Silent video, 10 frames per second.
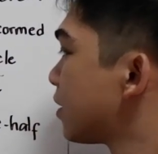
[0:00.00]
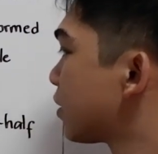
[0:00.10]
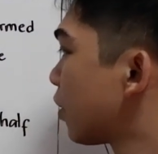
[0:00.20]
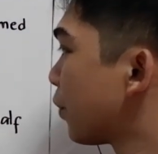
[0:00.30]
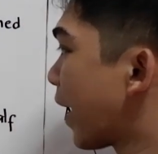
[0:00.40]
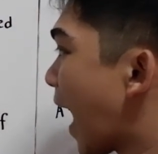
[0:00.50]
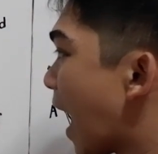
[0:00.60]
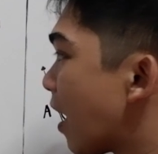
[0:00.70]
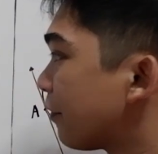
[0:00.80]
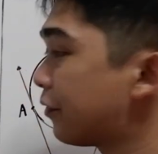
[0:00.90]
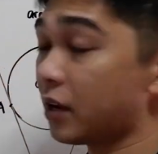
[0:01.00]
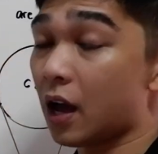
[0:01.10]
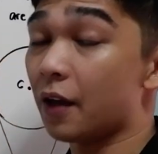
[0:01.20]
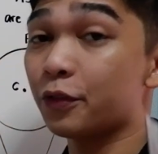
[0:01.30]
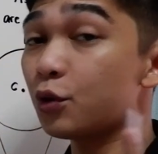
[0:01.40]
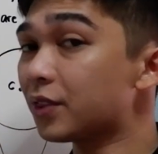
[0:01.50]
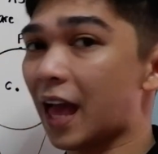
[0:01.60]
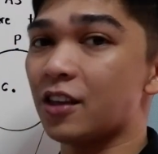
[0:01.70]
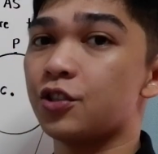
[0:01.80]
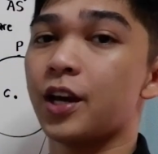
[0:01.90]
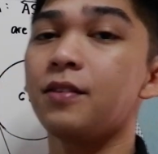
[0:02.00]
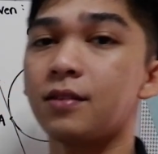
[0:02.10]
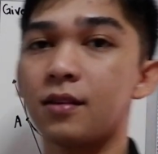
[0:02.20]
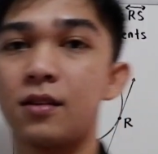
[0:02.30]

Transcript: So we have two tangents.